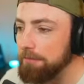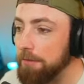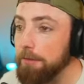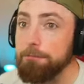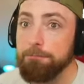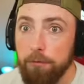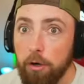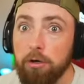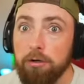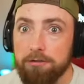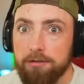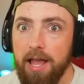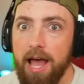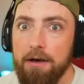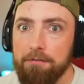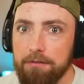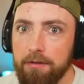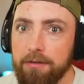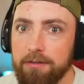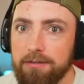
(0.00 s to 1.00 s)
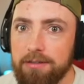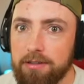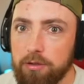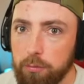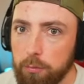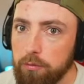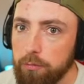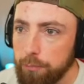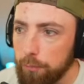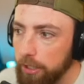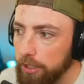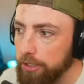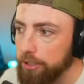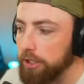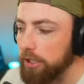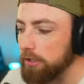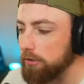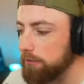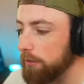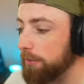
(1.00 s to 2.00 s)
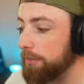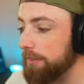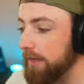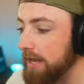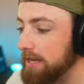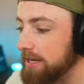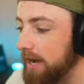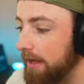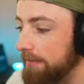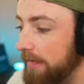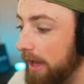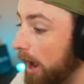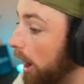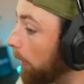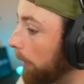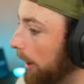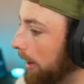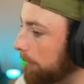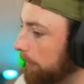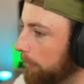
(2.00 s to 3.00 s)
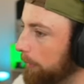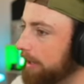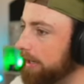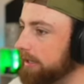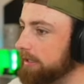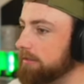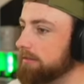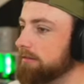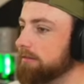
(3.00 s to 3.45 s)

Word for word: of the first half of the season was pretty good. So thank God that... Oh, wait, we're winning.